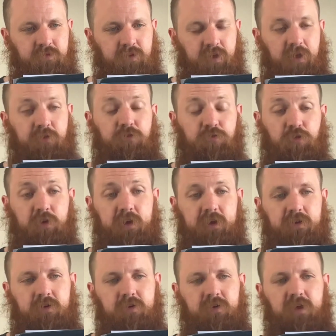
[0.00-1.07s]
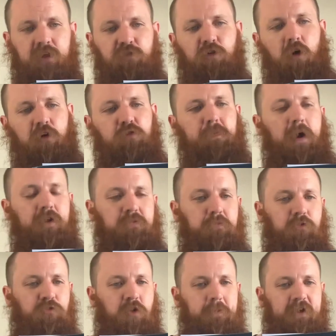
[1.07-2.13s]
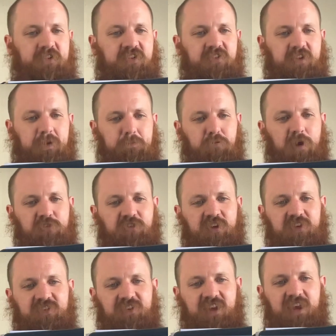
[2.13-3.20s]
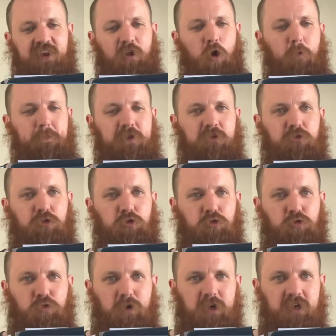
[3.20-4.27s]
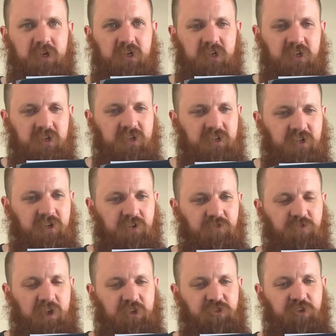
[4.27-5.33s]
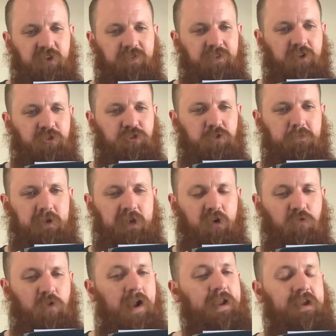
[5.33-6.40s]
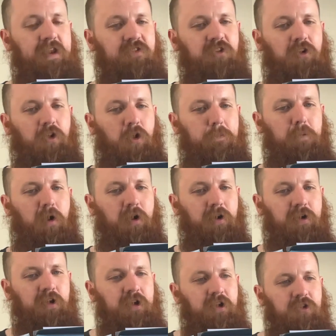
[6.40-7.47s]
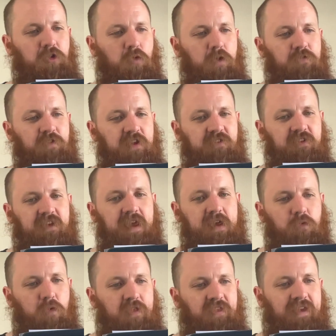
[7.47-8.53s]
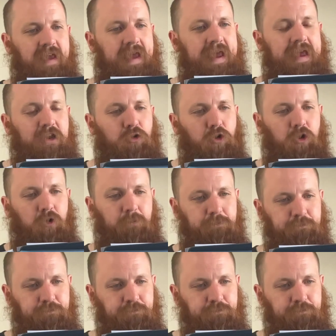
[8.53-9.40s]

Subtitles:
as freed as far as possible from existing prejudice and open to conviction. There should be a readiness on our part to investigate with candor,